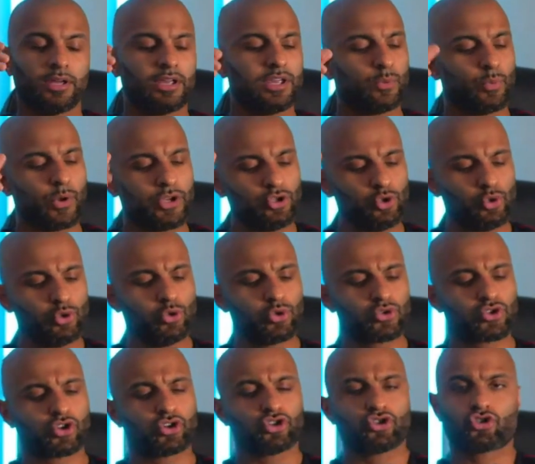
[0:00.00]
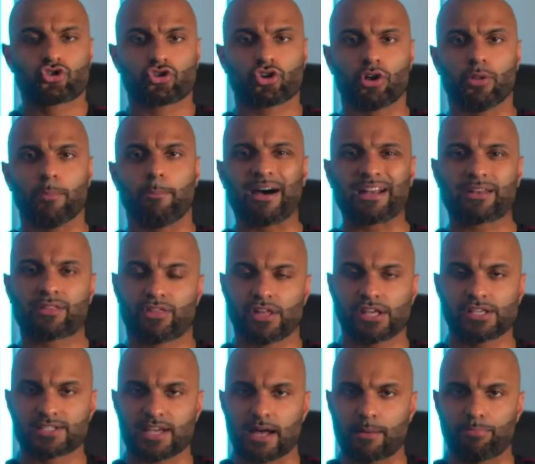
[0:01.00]
When you lose control, bad
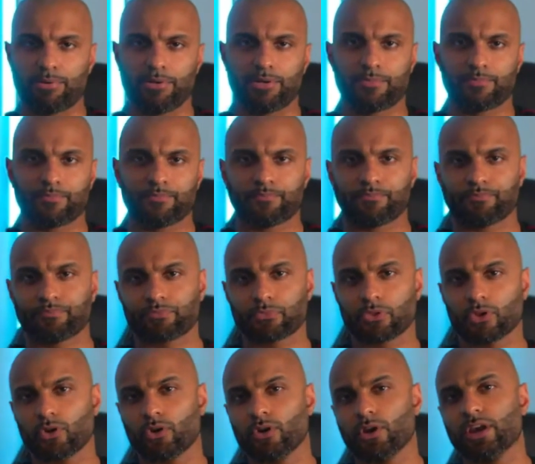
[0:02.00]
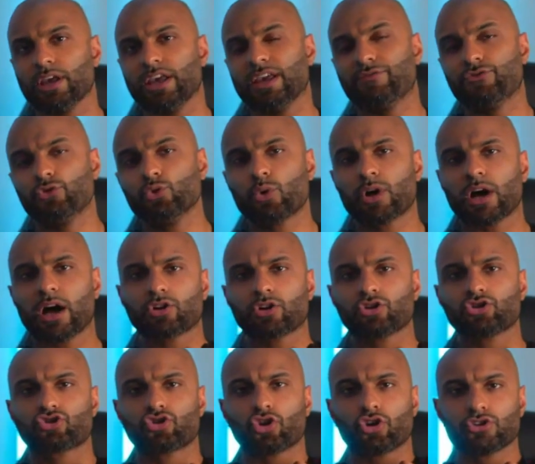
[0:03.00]
things happen. If you can't
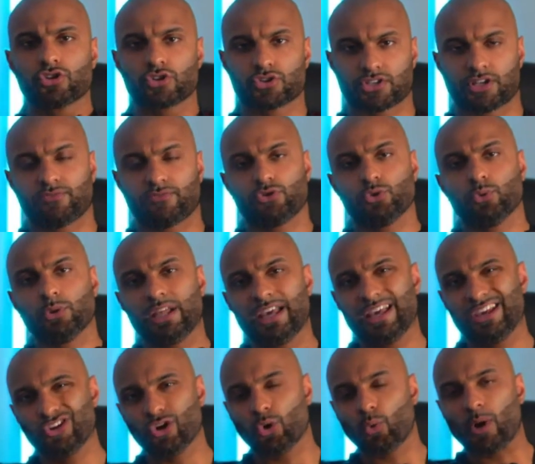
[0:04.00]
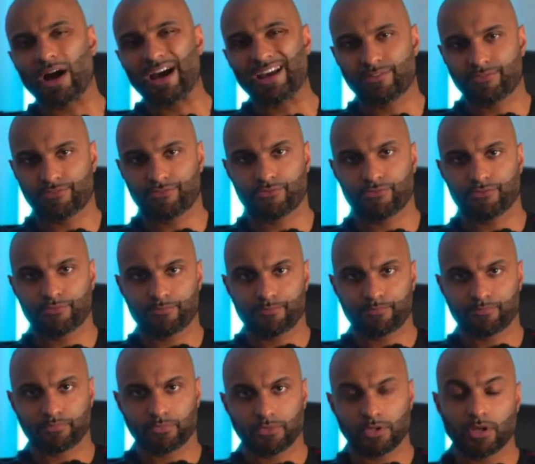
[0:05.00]
control yourself, you will hit your wife.
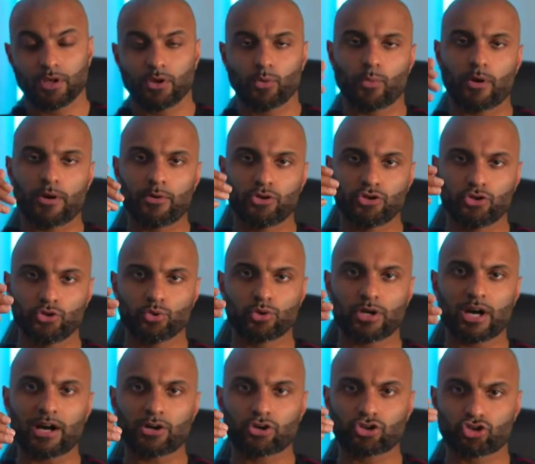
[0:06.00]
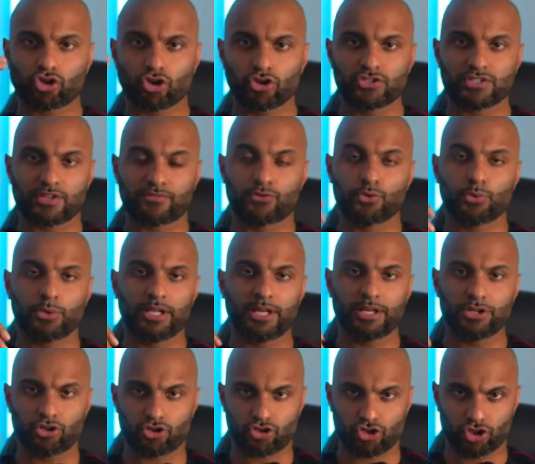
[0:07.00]
When you can't control yourself, you will hit
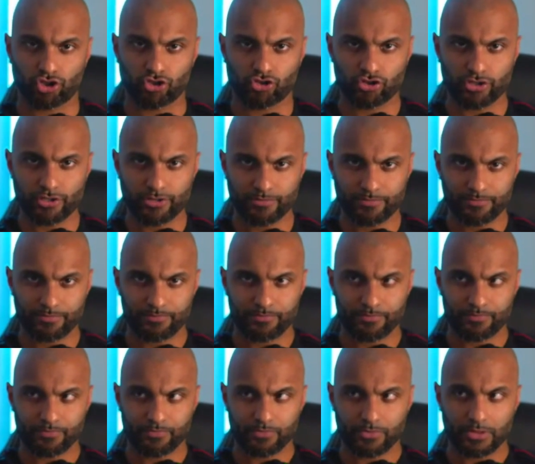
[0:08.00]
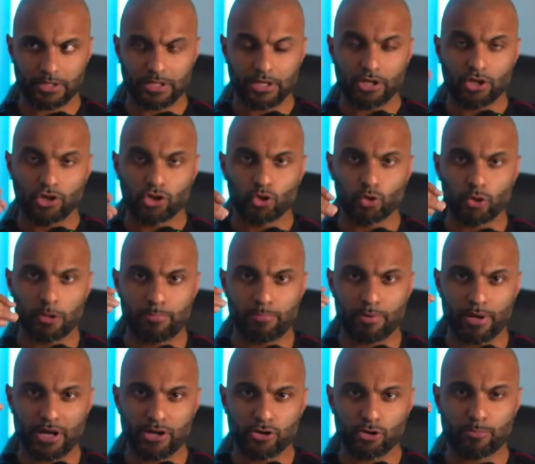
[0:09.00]
your children. You will
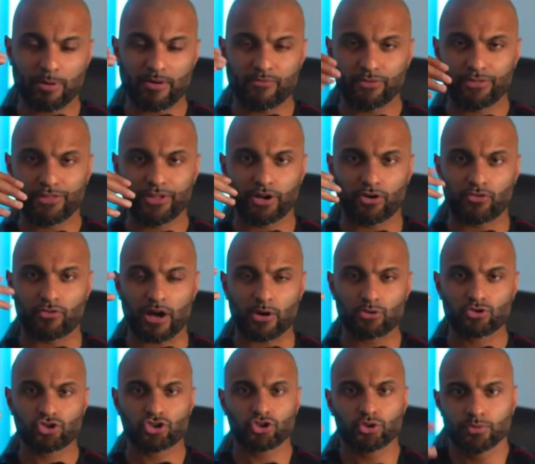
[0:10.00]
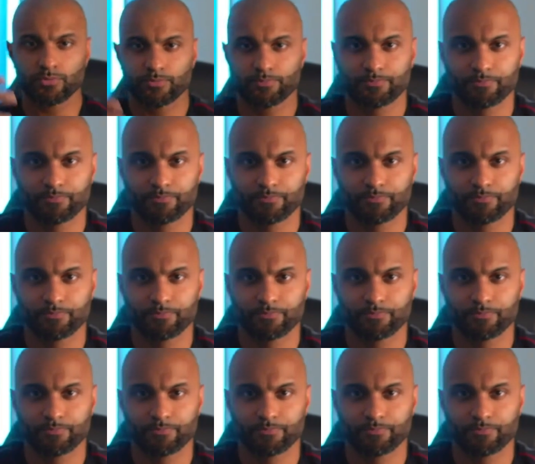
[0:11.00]
burn up everything around you.